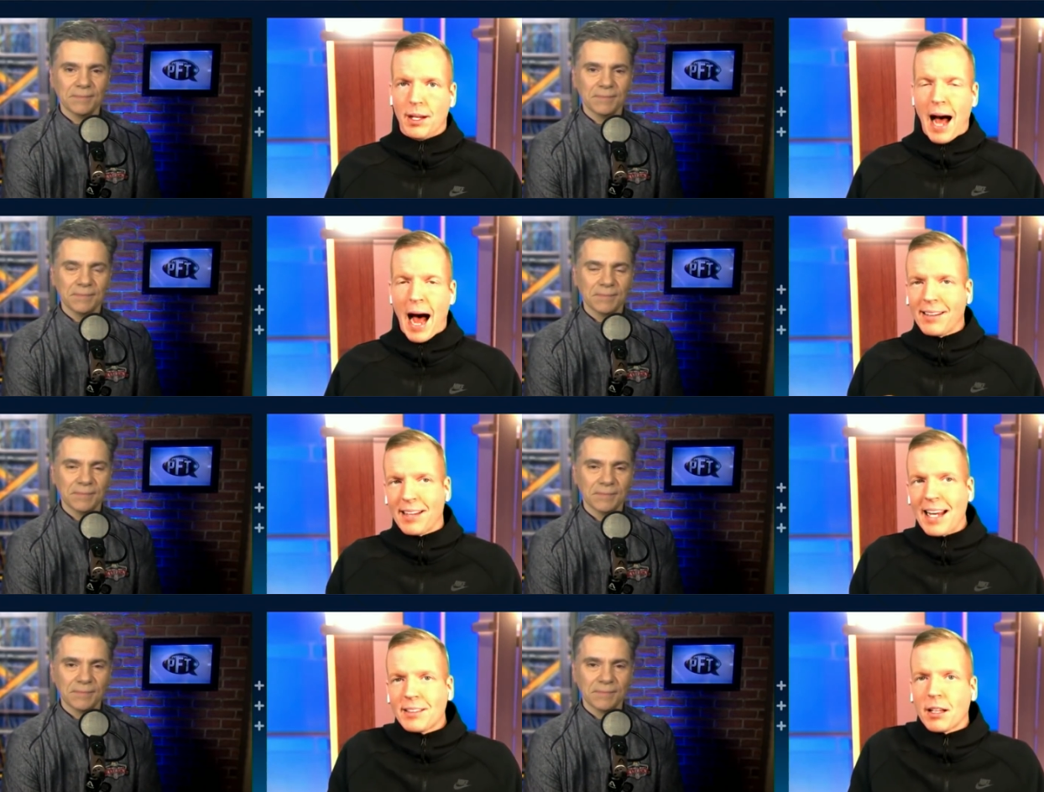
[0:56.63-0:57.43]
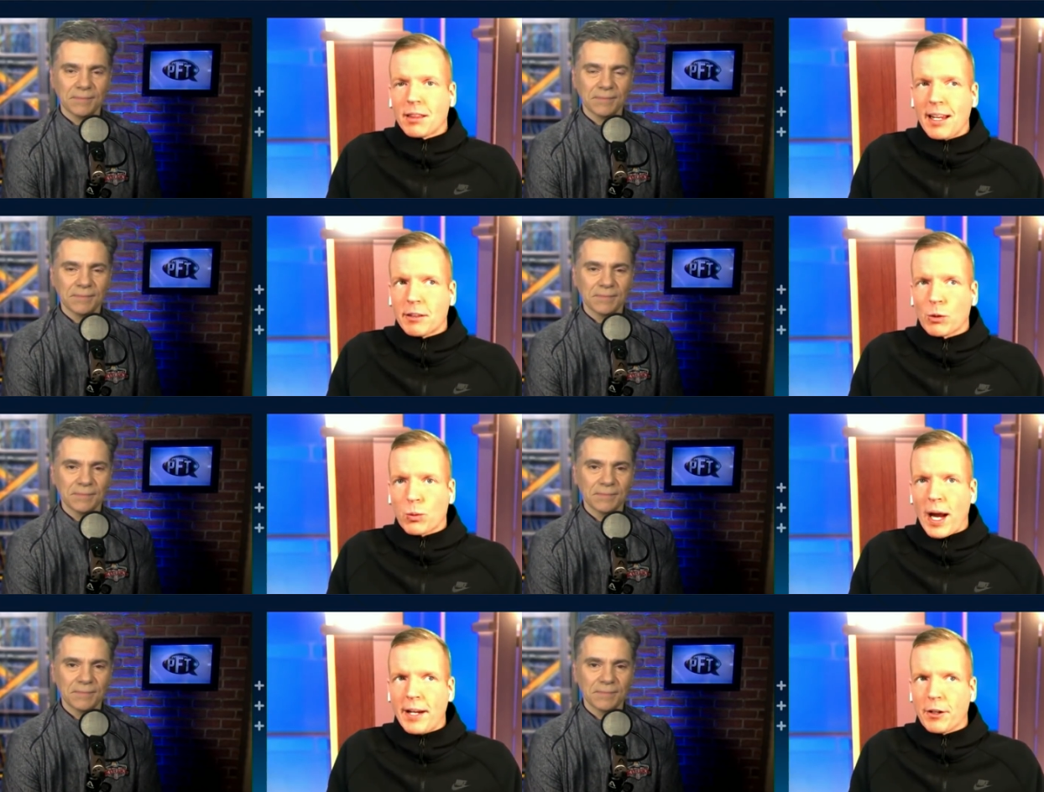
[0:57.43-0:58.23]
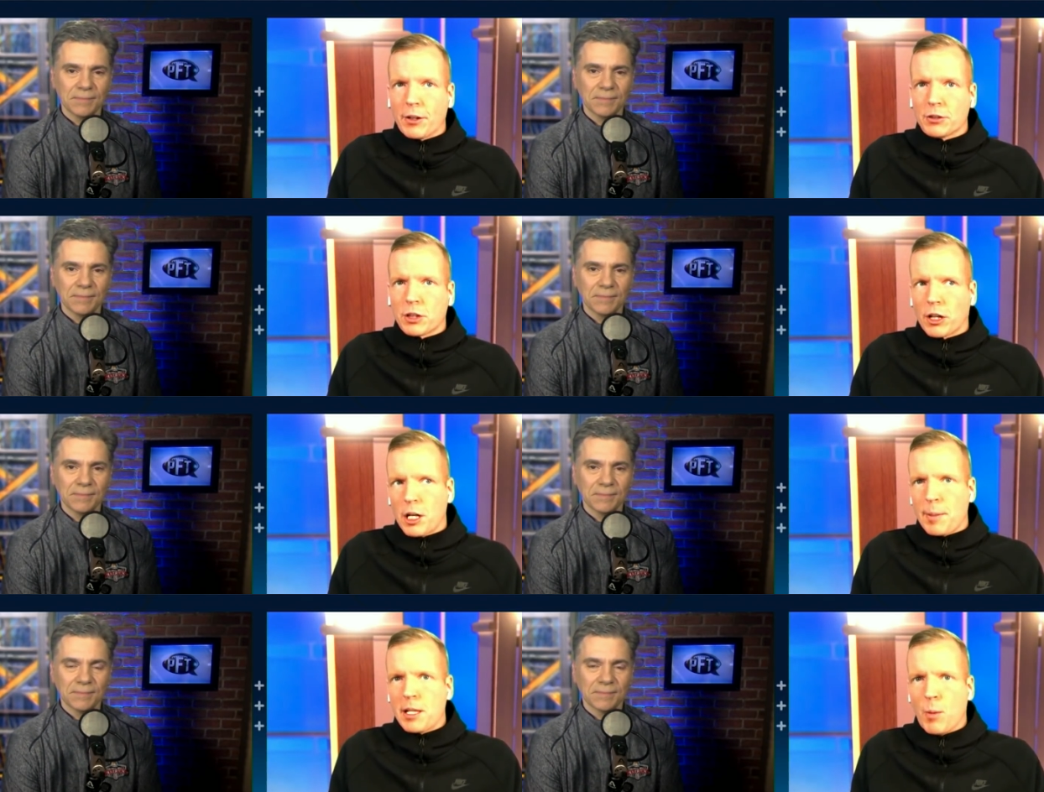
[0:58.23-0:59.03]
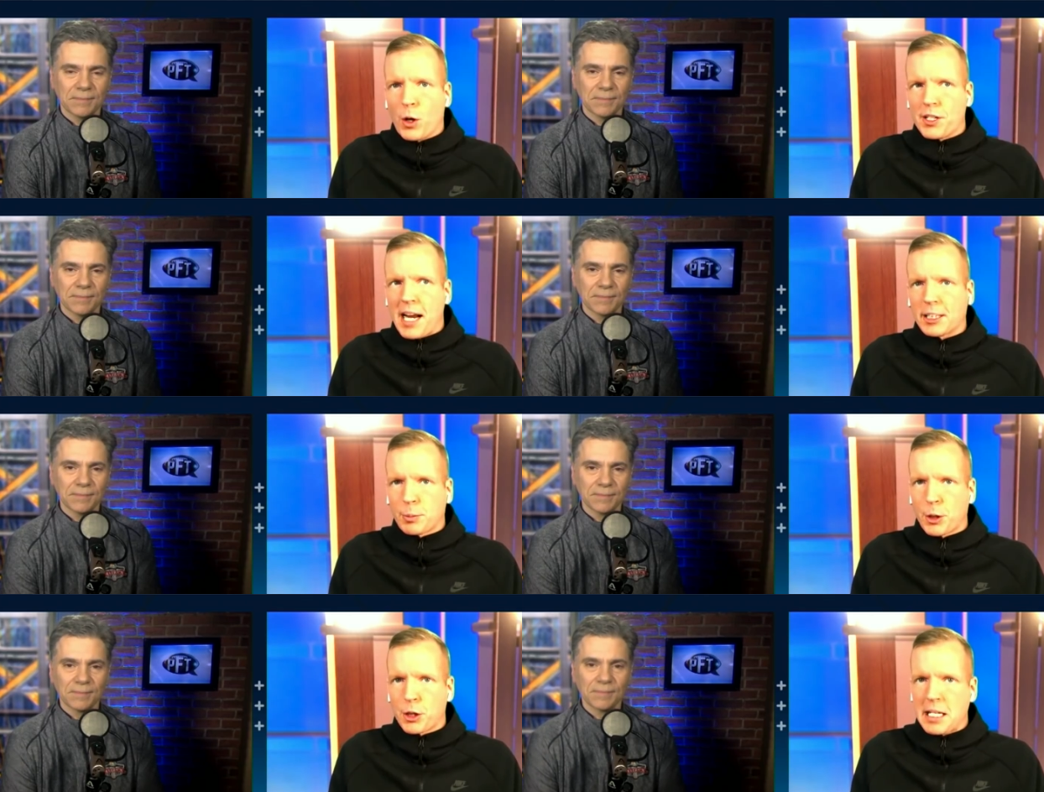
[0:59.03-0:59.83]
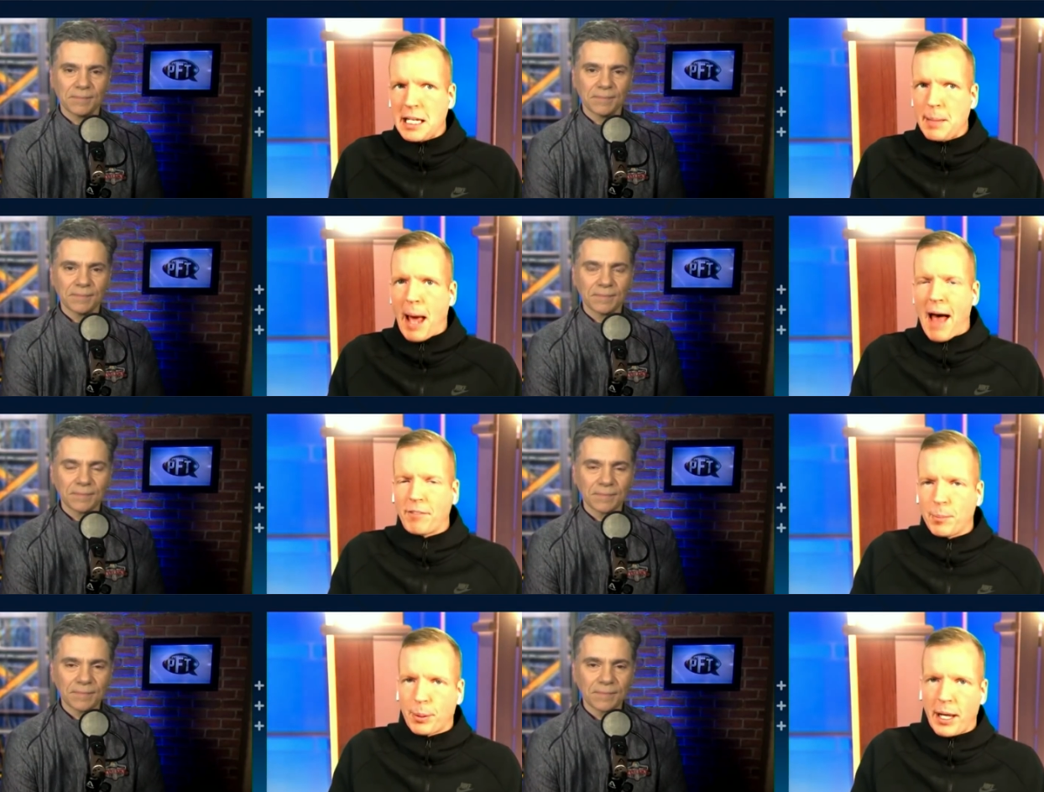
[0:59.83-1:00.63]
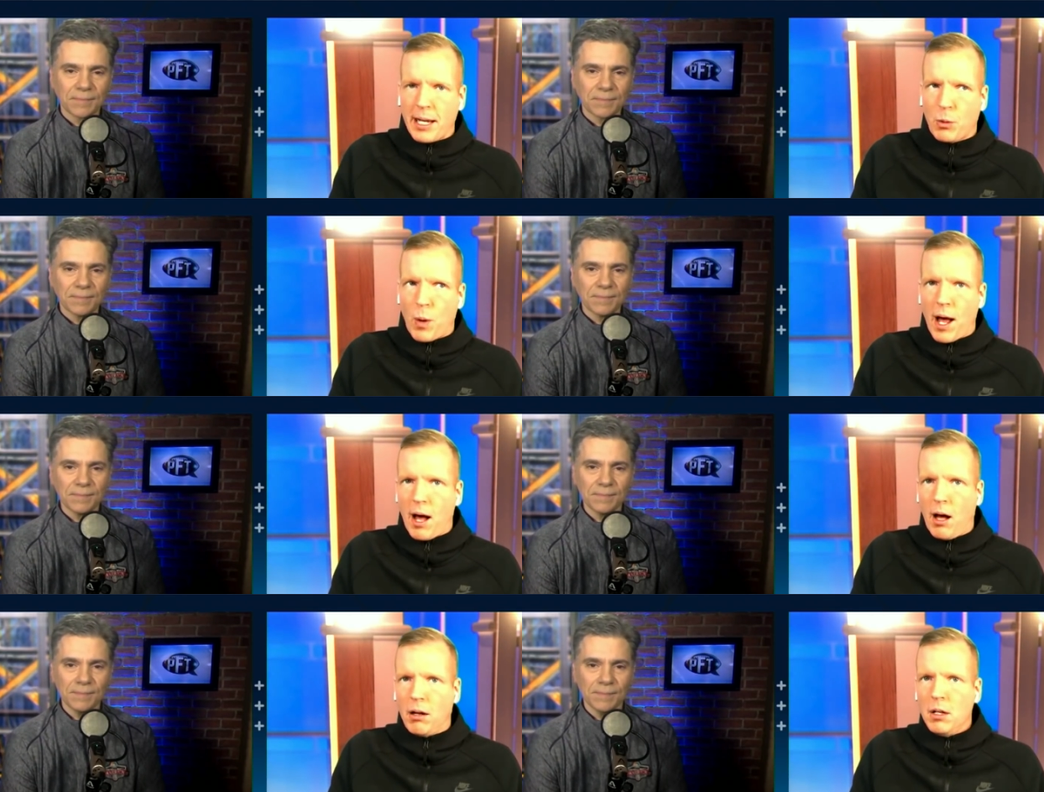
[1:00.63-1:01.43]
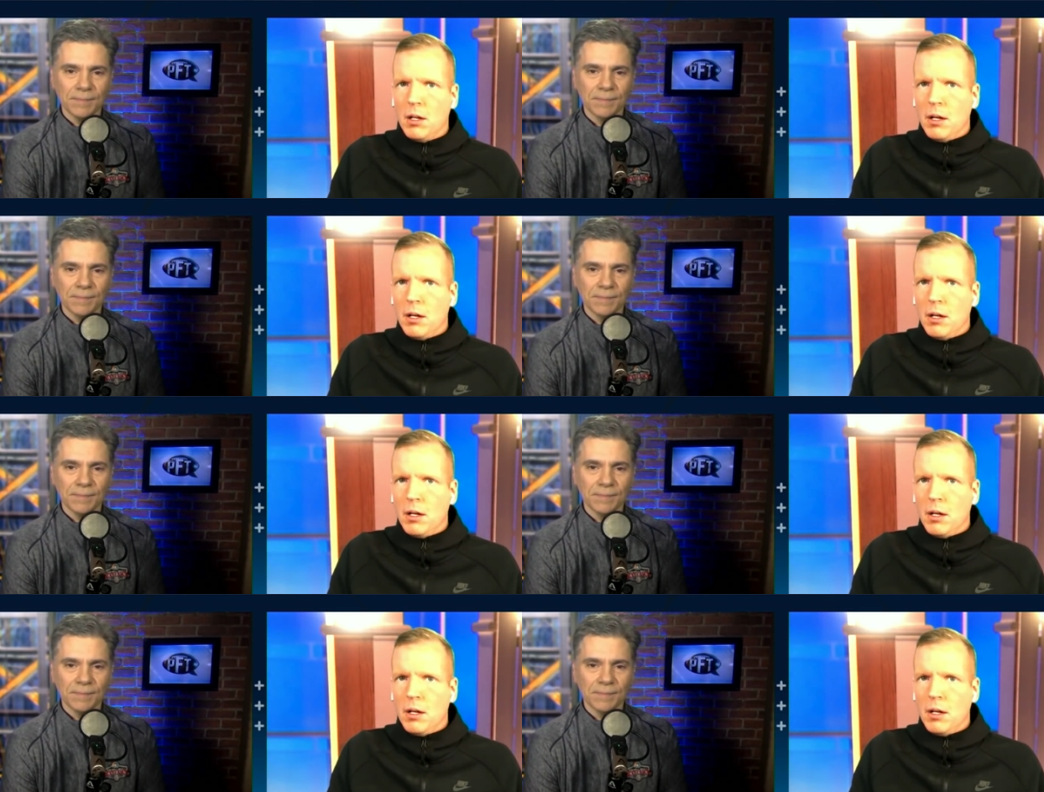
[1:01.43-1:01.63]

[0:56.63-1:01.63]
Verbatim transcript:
Speaker 1: I'd like to think the Raiders are going to be the more desperate team, haven't played well,